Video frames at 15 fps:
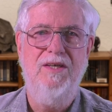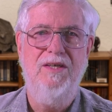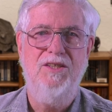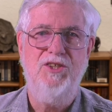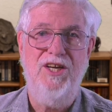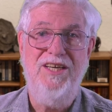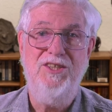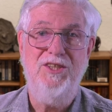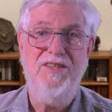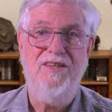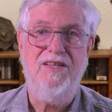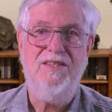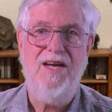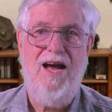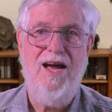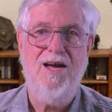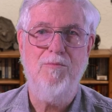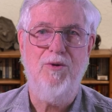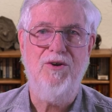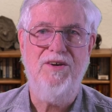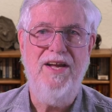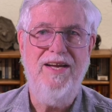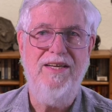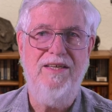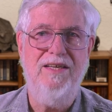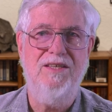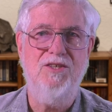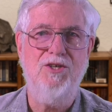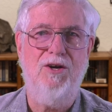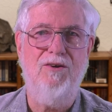Changing the time or date
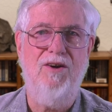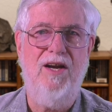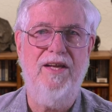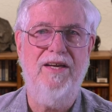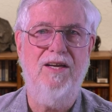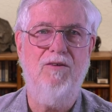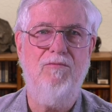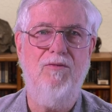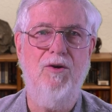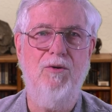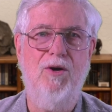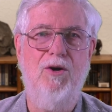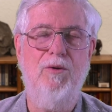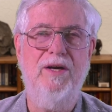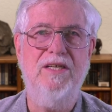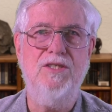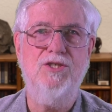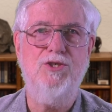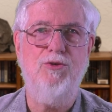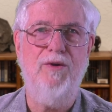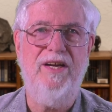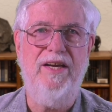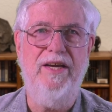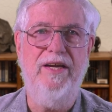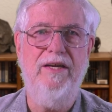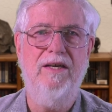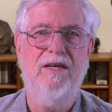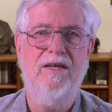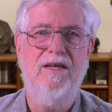internally in a photo is tricky